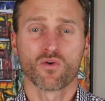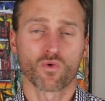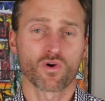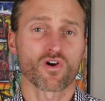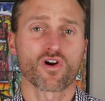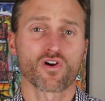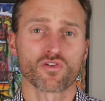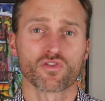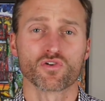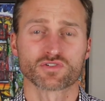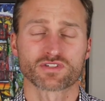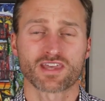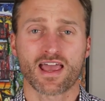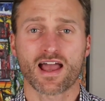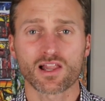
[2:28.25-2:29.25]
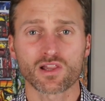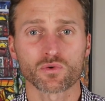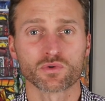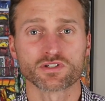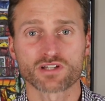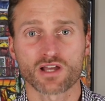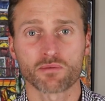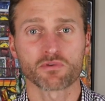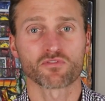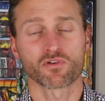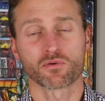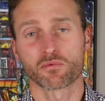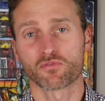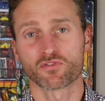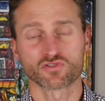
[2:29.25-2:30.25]
are those calories coming
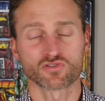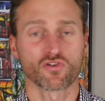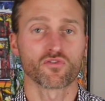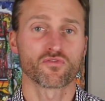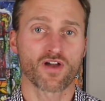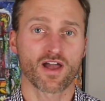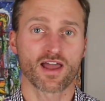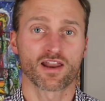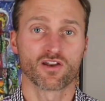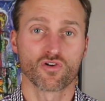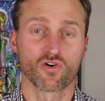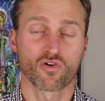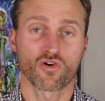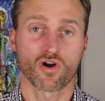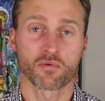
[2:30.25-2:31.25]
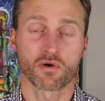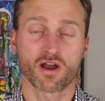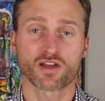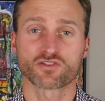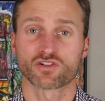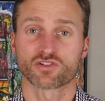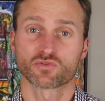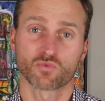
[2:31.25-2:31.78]
from if there's no fat and no carbohydrates?